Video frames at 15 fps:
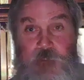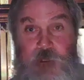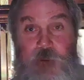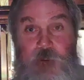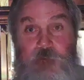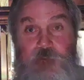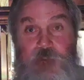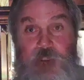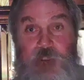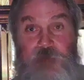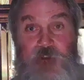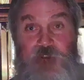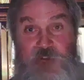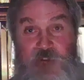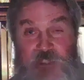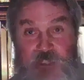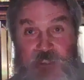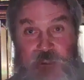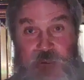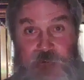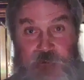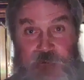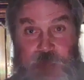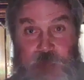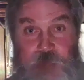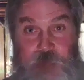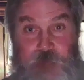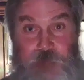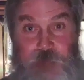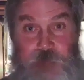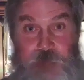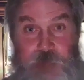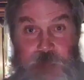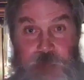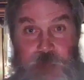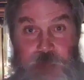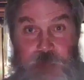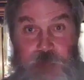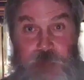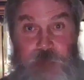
Under, under the laws of Leviticus.